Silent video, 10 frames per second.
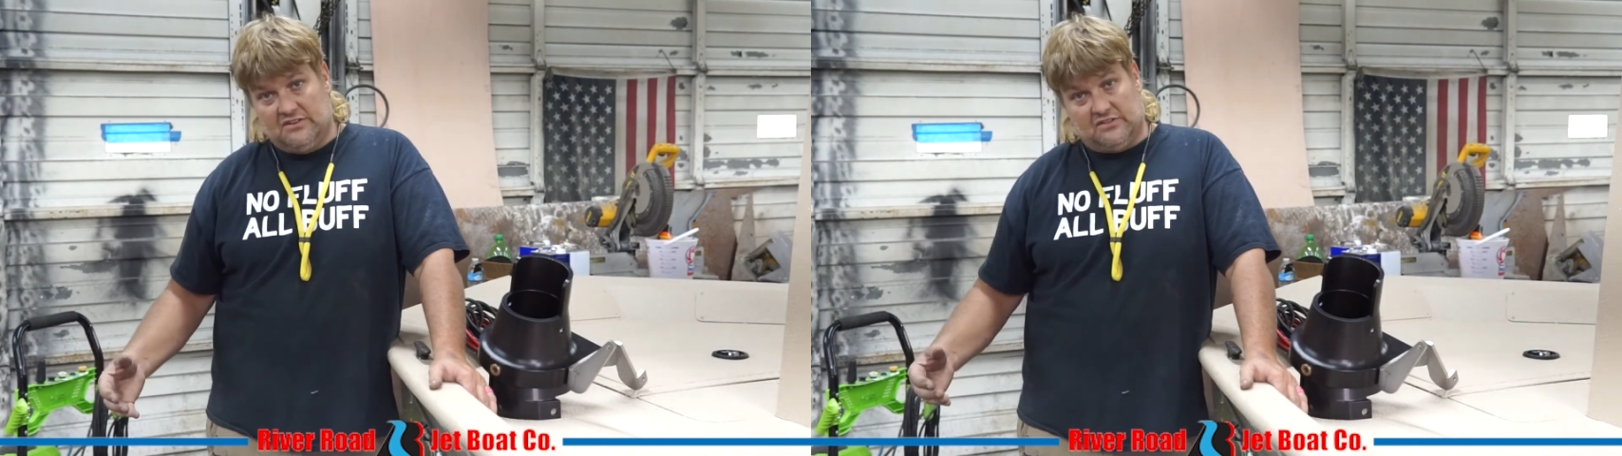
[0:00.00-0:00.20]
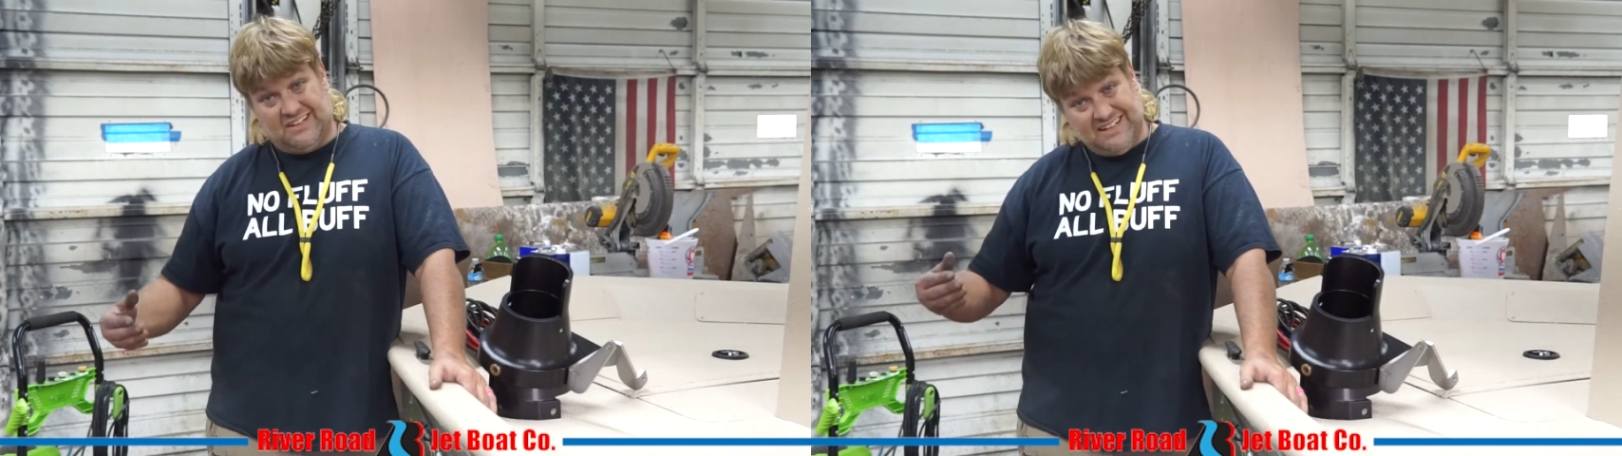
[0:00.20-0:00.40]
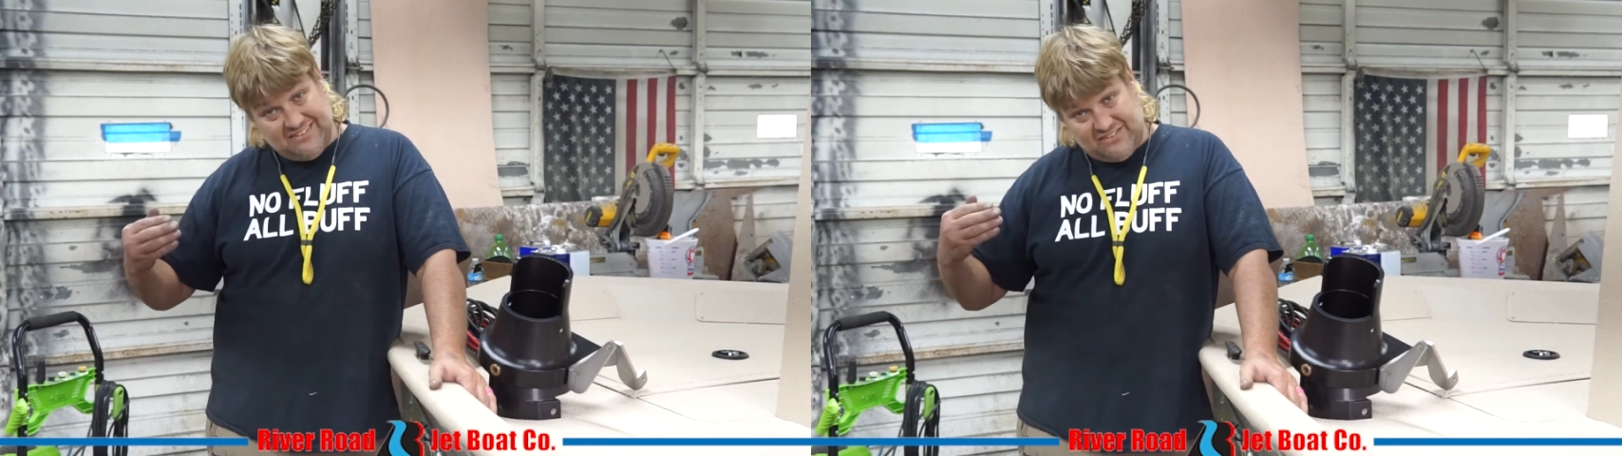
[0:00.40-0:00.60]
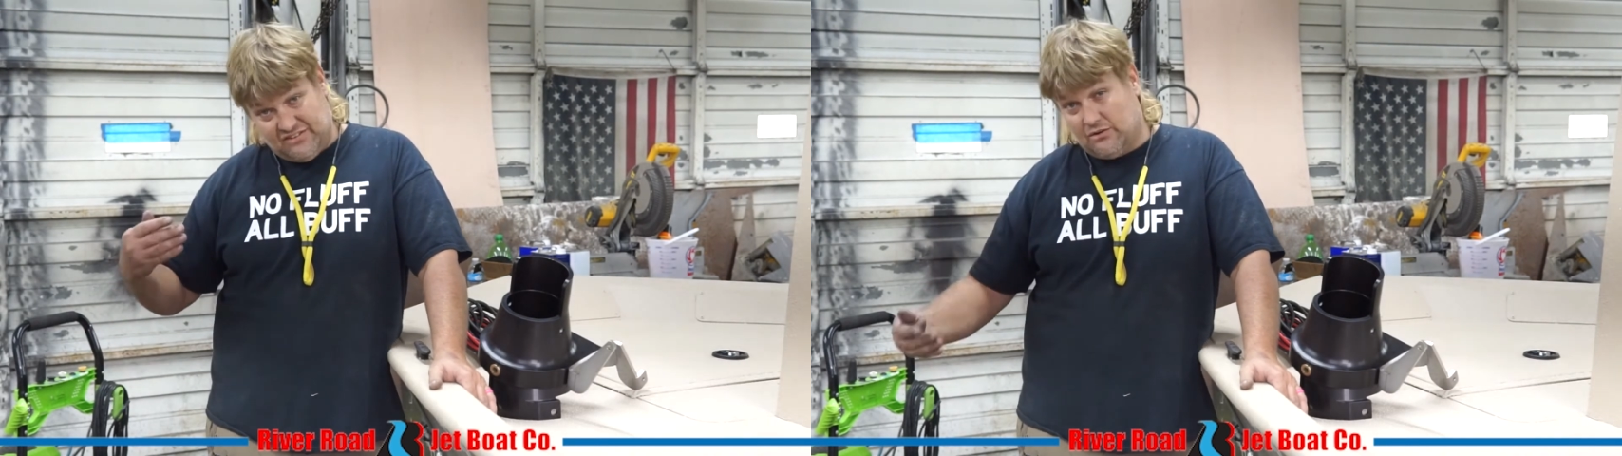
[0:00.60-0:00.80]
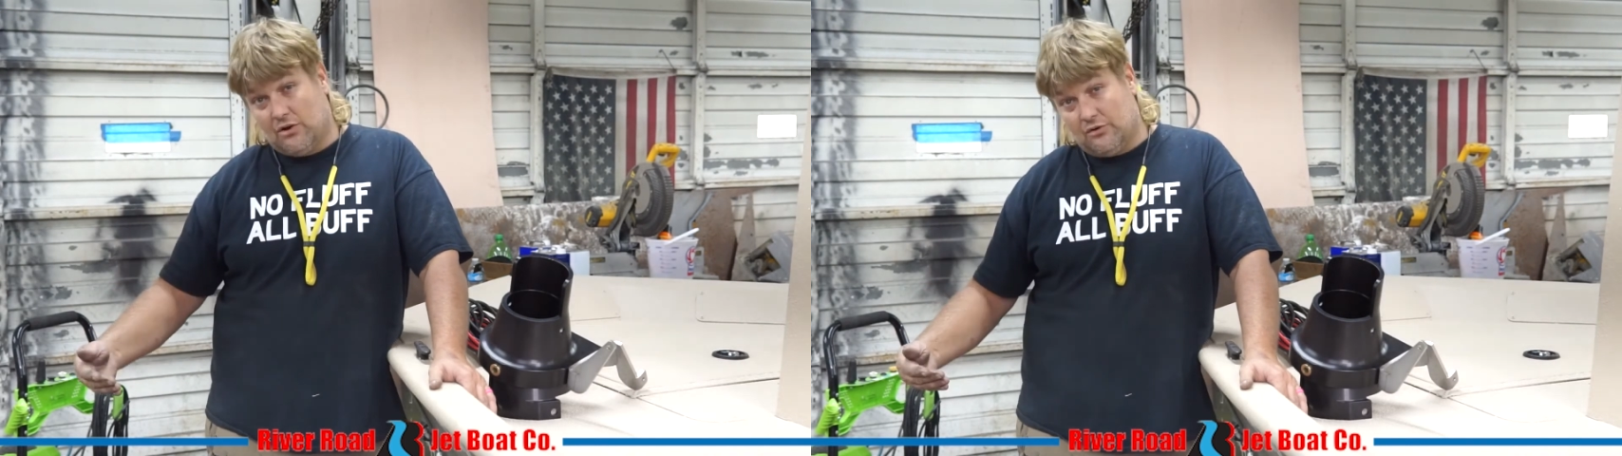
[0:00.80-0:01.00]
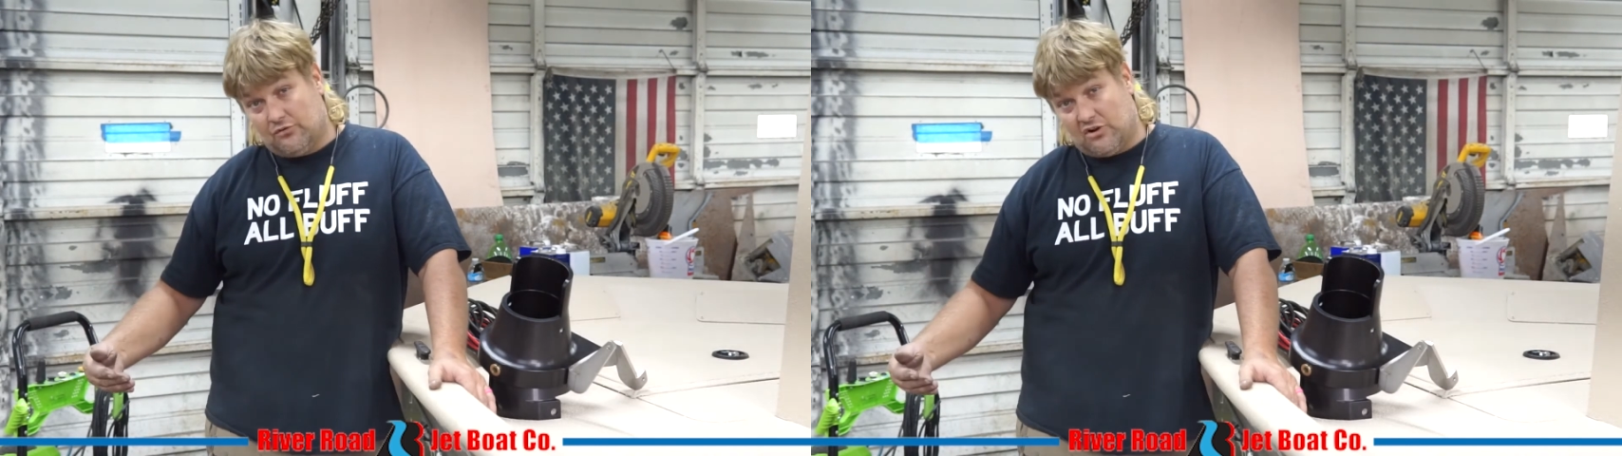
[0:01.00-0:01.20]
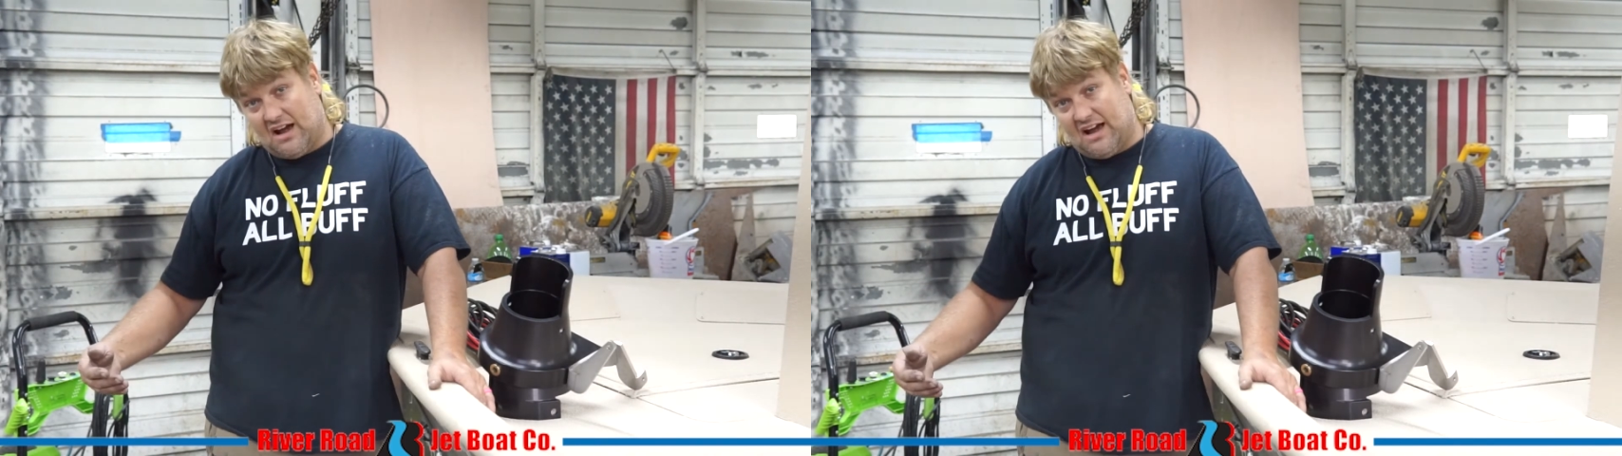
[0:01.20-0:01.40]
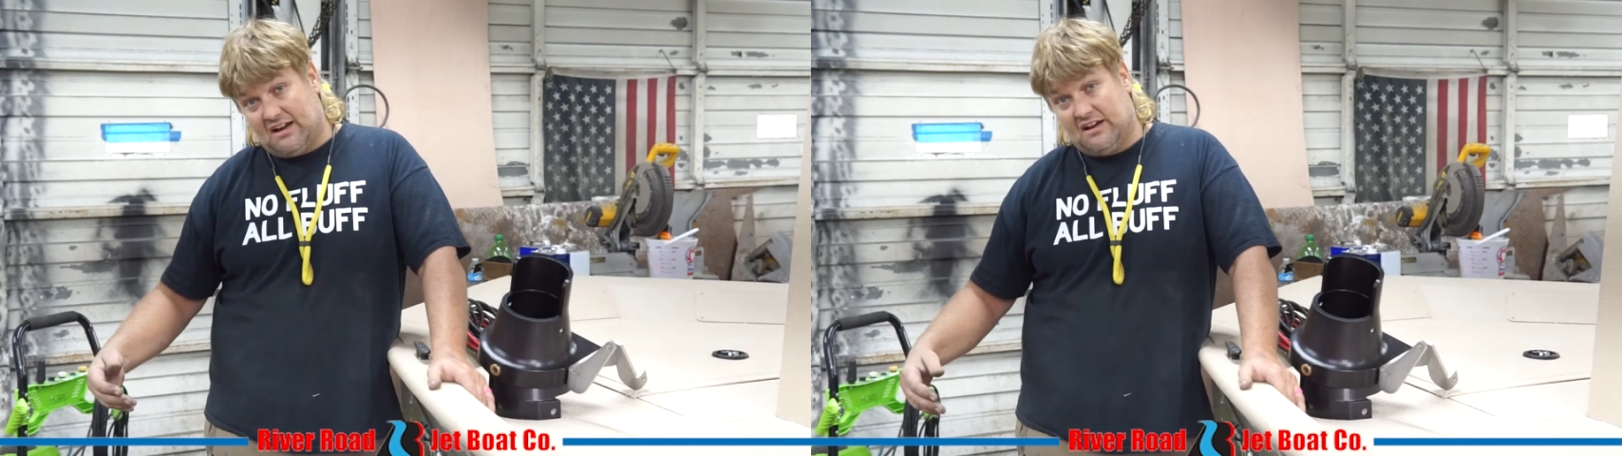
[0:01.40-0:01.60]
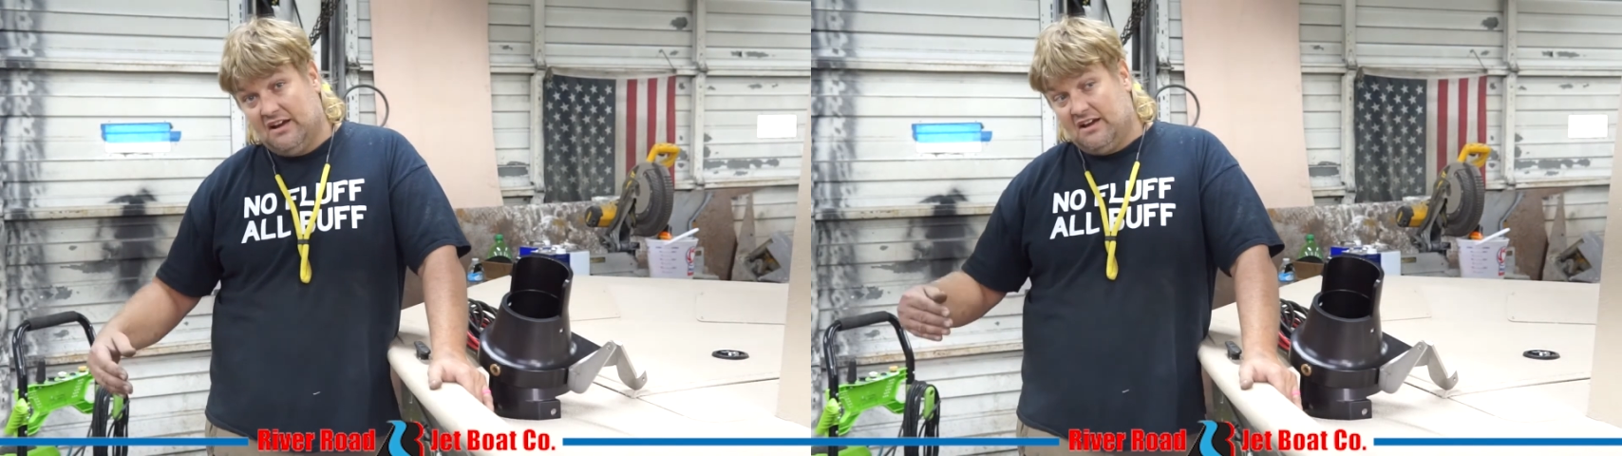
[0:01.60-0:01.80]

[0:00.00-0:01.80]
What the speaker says: So it is zero drag.